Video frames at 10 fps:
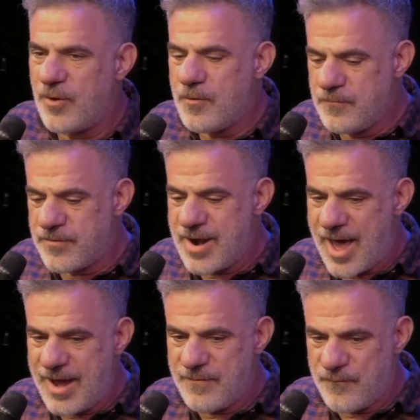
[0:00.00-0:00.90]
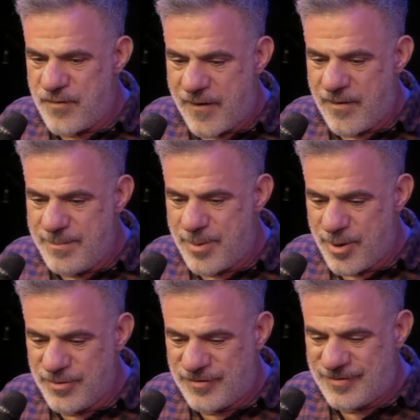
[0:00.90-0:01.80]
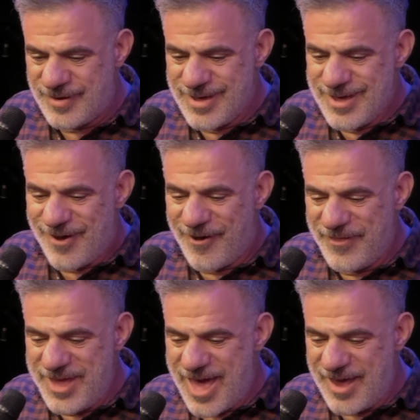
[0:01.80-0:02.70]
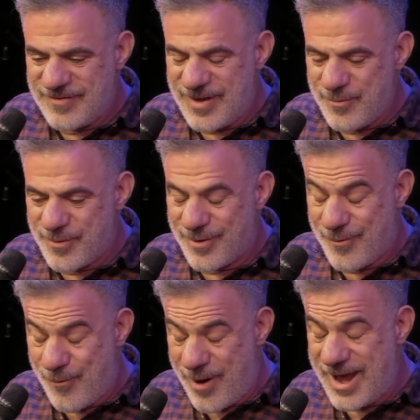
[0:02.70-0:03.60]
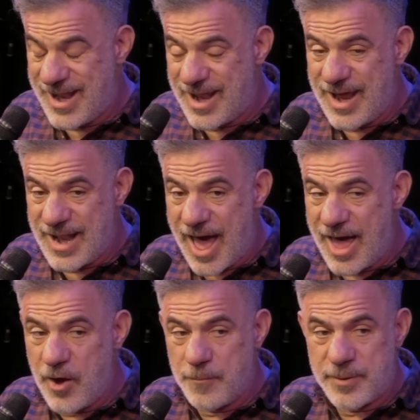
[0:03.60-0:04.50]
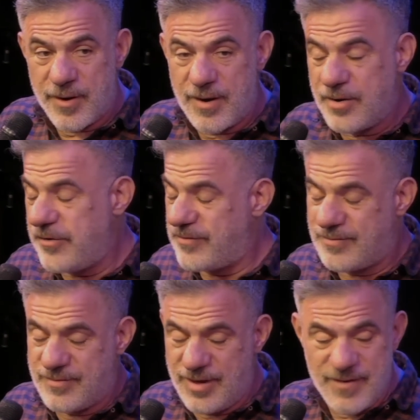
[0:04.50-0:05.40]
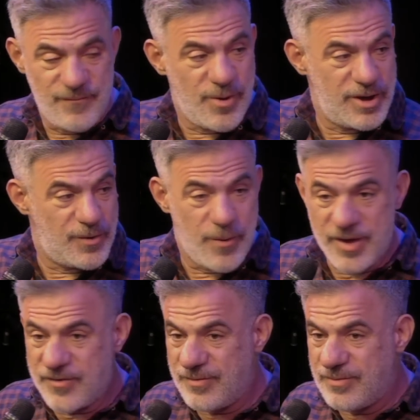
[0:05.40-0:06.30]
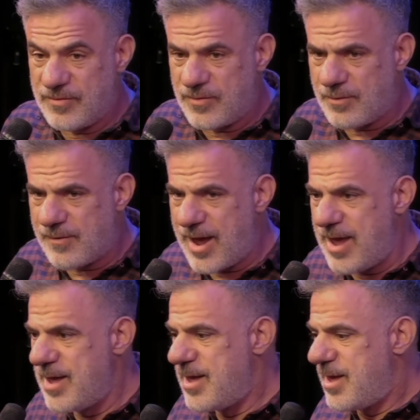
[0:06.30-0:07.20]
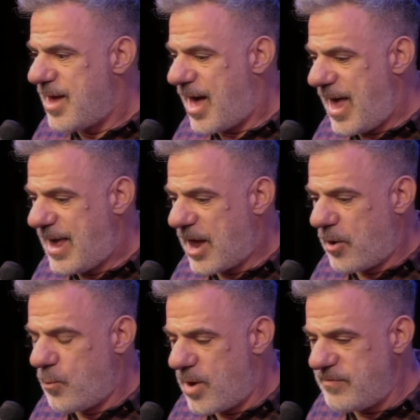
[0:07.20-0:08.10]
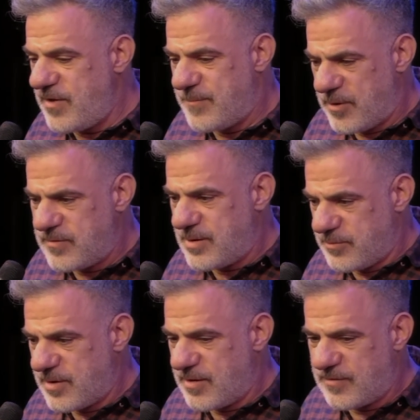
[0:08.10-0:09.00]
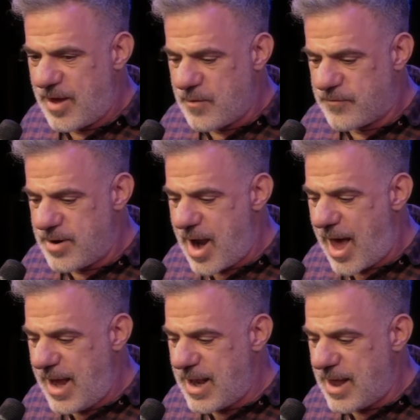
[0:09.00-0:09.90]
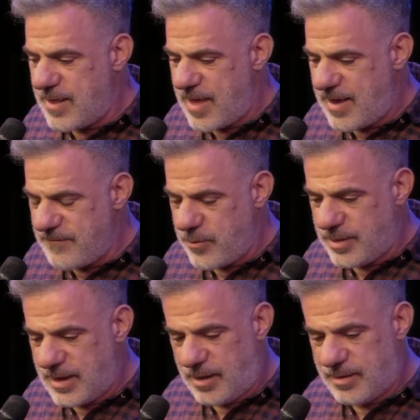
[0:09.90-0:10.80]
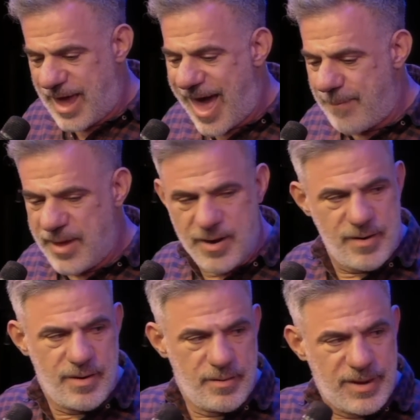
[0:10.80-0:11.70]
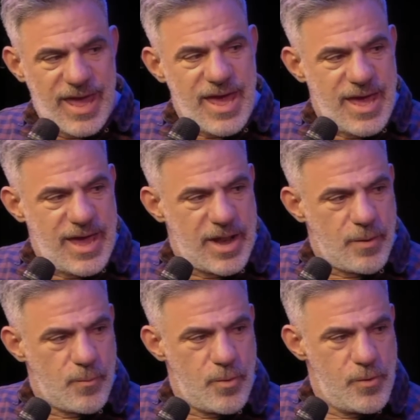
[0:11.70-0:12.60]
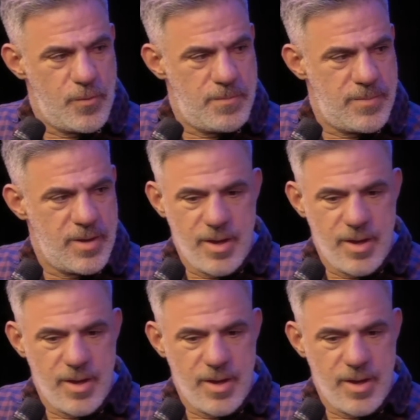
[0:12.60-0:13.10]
overnight ferry boats on the Yangtze were quite an, an eye-opener. Just to give one quick story, I got on one of these boats and I was going to stay overnight, and they give you a little cabin key in a room,